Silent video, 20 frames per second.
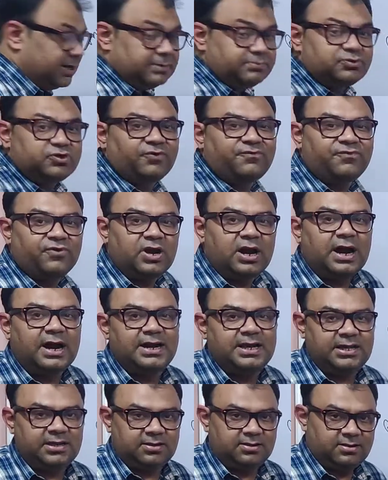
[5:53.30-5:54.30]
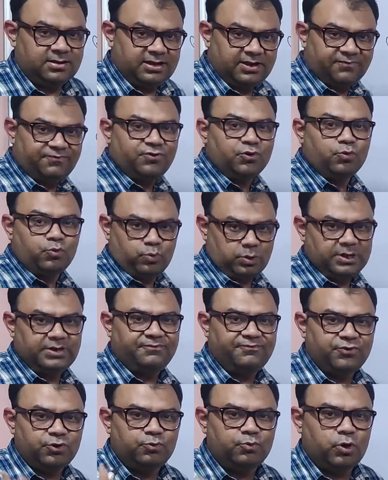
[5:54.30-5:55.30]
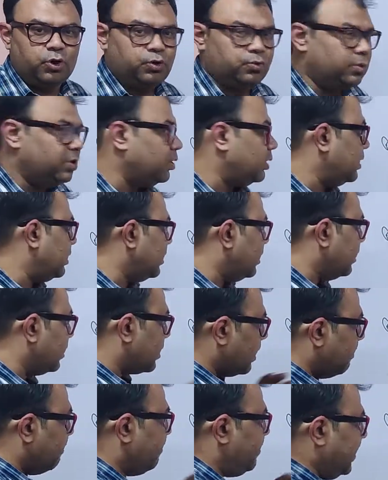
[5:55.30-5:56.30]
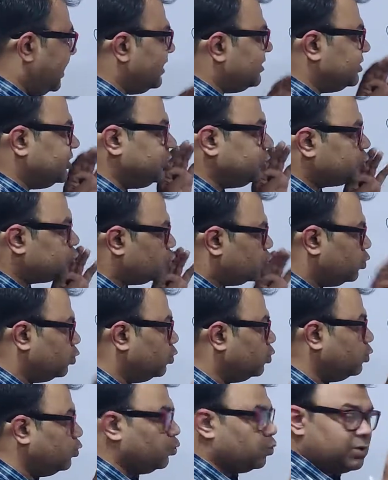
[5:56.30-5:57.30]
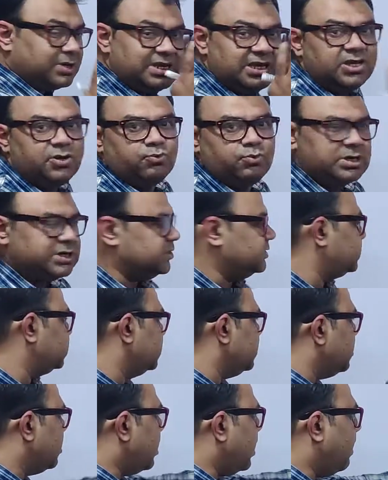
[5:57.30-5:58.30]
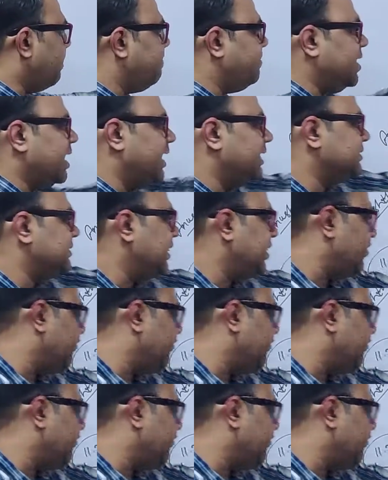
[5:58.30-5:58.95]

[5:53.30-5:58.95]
terms of Nadi, if you want to compare these 2 keywords, Abhyasa and